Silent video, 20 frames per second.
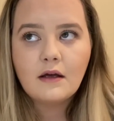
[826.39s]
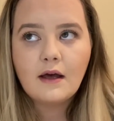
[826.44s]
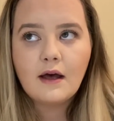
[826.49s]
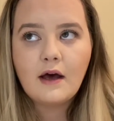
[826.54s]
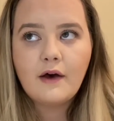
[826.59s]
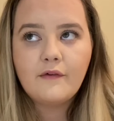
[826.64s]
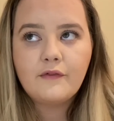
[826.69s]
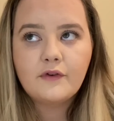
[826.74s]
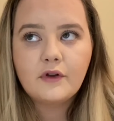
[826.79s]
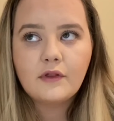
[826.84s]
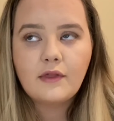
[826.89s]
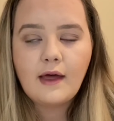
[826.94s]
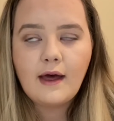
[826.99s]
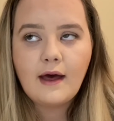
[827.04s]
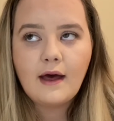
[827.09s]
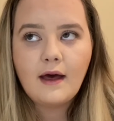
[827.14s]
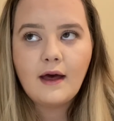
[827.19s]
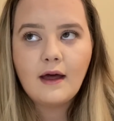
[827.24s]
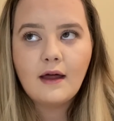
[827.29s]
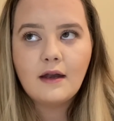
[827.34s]
After
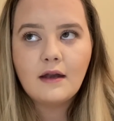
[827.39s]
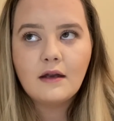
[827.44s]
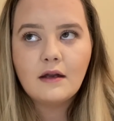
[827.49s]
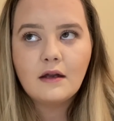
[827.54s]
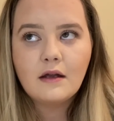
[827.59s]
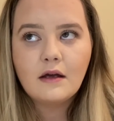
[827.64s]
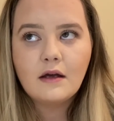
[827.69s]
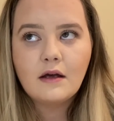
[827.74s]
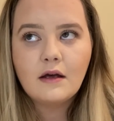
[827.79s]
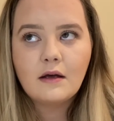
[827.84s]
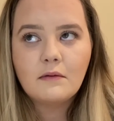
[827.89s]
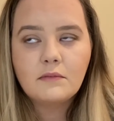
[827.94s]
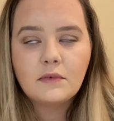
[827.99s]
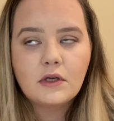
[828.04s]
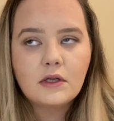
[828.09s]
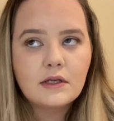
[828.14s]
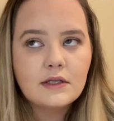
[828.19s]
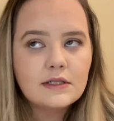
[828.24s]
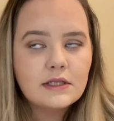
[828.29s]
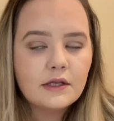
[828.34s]
that, I'm
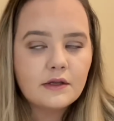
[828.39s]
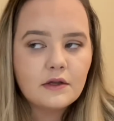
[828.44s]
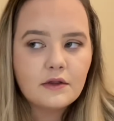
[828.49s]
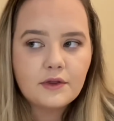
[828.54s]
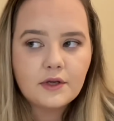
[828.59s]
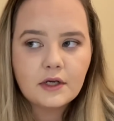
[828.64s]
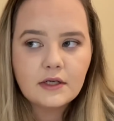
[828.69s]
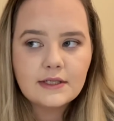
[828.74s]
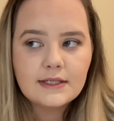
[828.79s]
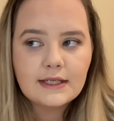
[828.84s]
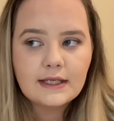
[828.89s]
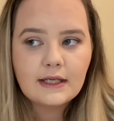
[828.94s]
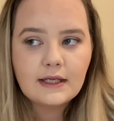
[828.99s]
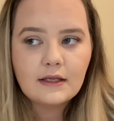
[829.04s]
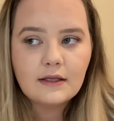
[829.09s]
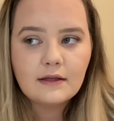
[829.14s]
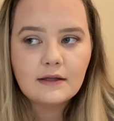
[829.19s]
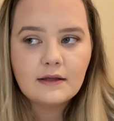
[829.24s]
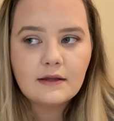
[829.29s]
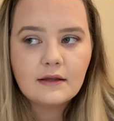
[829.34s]
good until the
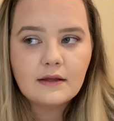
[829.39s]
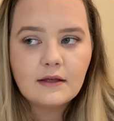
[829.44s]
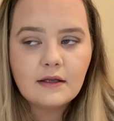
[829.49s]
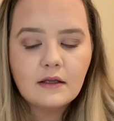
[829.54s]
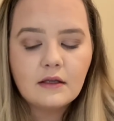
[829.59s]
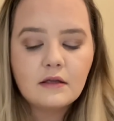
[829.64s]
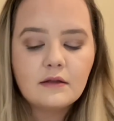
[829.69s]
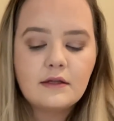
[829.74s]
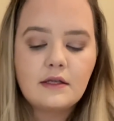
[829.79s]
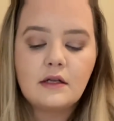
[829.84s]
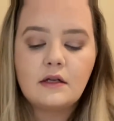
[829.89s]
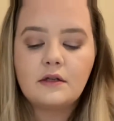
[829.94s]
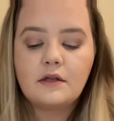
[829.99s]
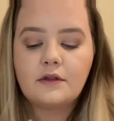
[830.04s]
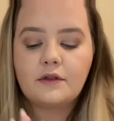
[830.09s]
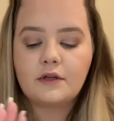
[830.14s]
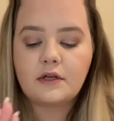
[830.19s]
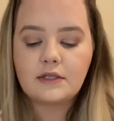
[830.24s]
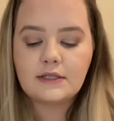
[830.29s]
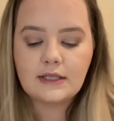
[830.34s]
13th. Then on the
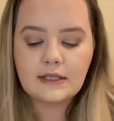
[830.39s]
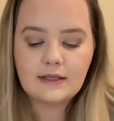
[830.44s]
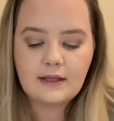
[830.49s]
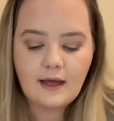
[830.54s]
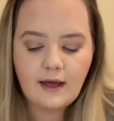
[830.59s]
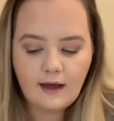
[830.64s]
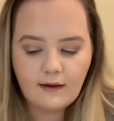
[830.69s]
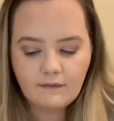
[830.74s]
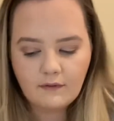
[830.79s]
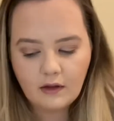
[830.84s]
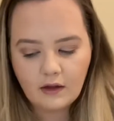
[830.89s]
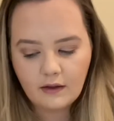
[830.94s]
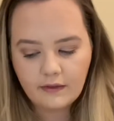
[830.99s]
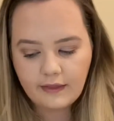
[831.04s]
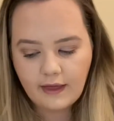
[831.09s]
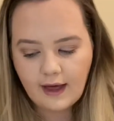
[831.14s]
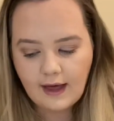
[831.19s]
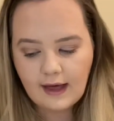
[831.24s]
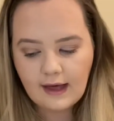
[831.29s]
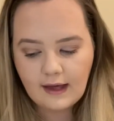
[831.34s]
13th, I have all
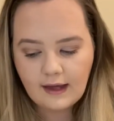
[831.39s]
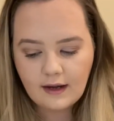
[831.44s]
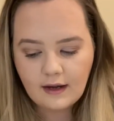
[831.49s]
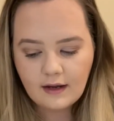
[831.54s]
that.